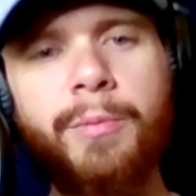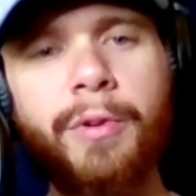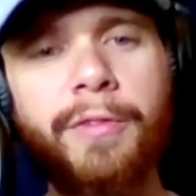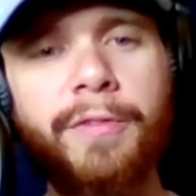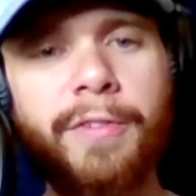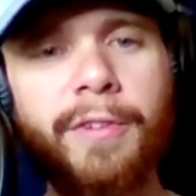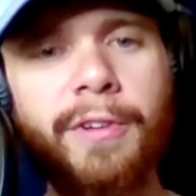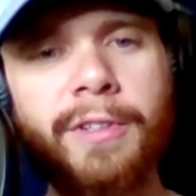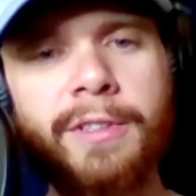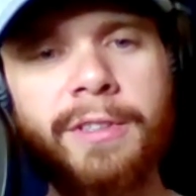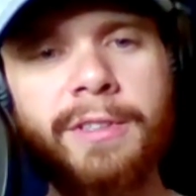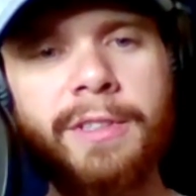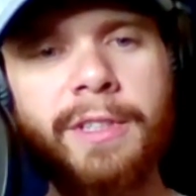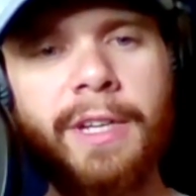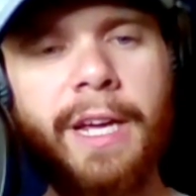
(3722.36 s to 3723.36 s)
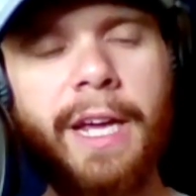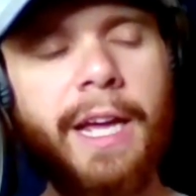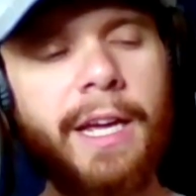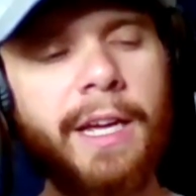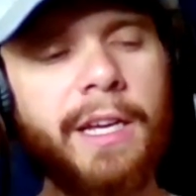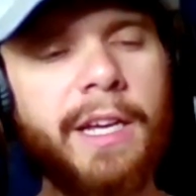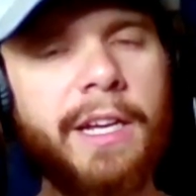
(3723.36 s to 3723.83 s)
prefer?
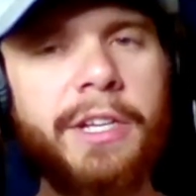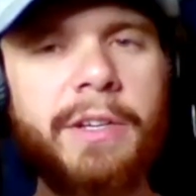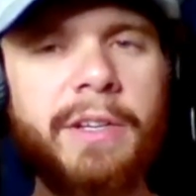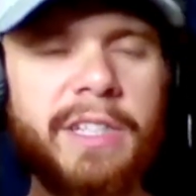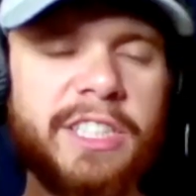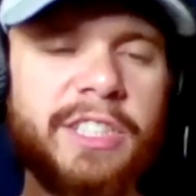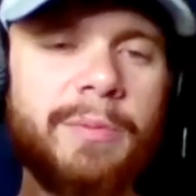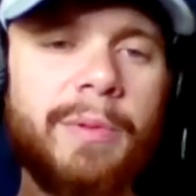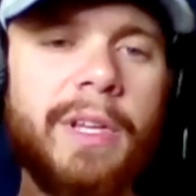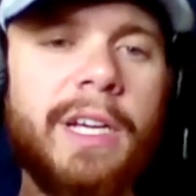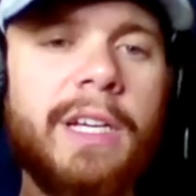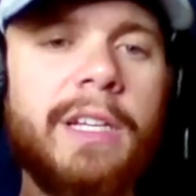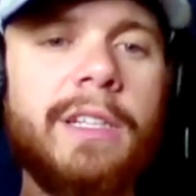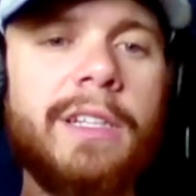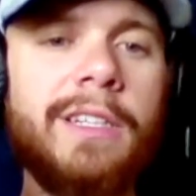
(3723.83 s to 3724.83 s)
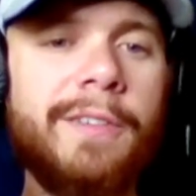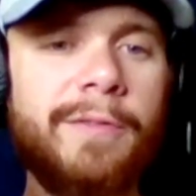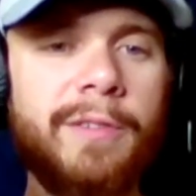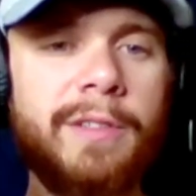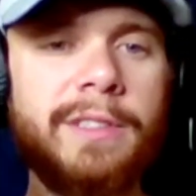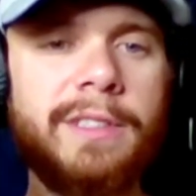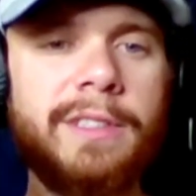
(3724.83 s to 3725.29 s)
And can you explain the
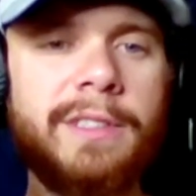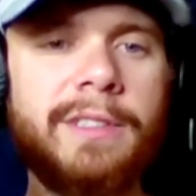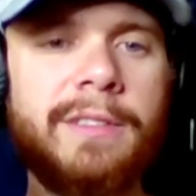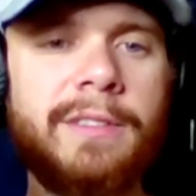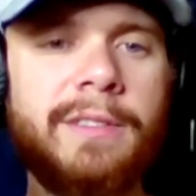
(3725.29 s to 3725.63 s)
difference?